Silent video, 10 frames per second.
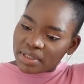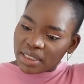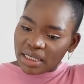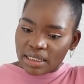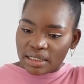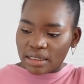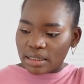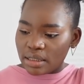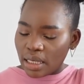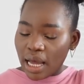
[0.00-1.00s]

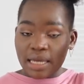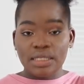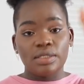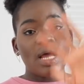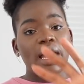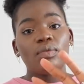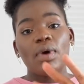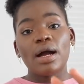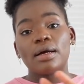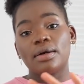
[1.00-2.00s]
says I
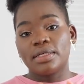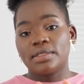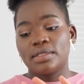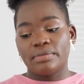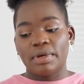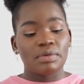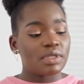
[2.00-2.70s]
walk according to the Bible.